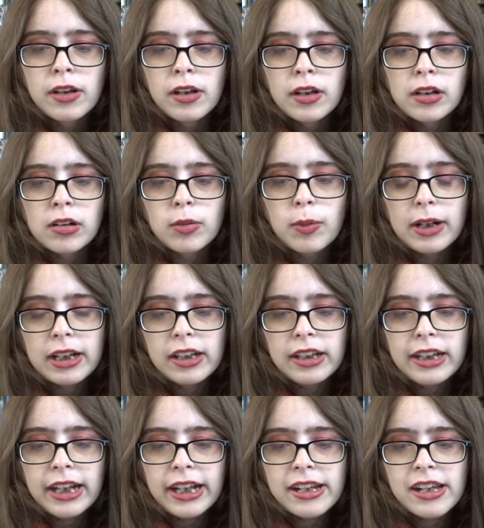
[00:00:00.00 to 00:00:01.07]
Quickly
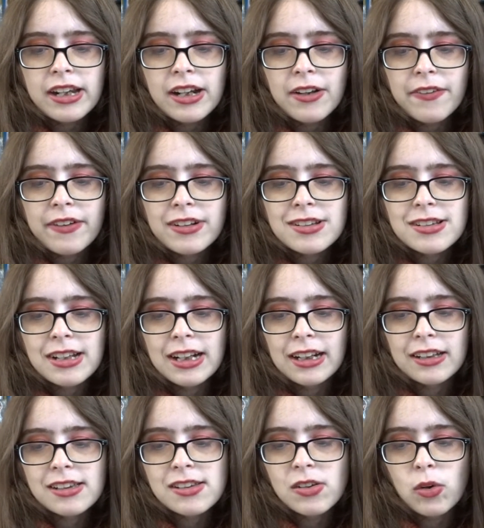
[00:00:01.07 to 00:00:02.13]
handing out their
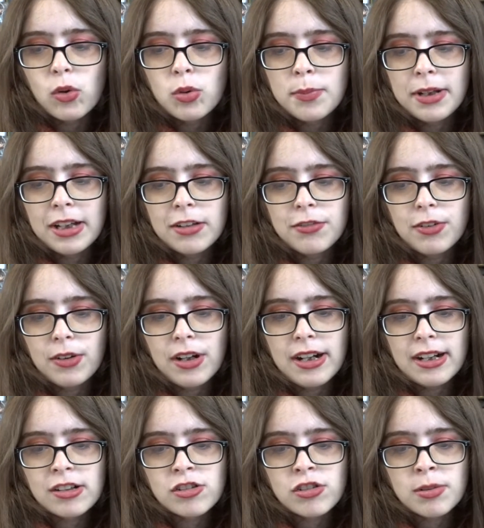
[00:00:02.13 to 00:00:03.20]
sacks, the old man filled an
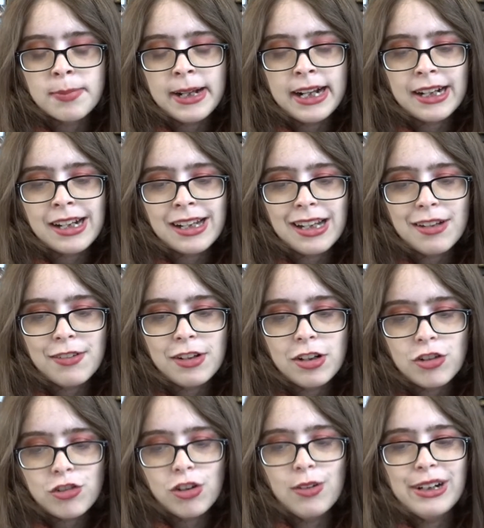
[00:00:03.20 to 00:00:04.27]
extra bag and gave it to
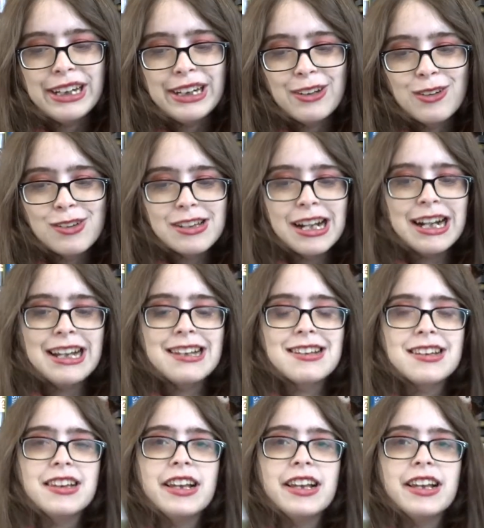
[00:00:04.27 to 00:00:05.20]
Joey, whose eyes lit